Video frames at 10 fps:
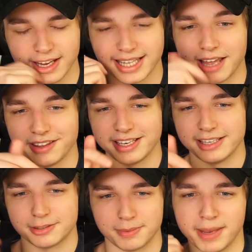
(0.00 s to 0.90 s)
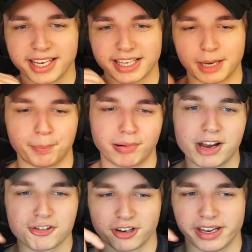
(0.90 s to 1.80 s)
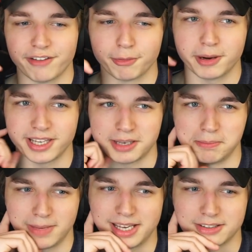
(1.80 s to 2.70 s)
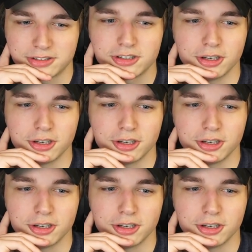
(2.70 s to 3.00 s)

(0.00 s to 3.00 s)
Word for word: like how he's making an impression on everybody he meets,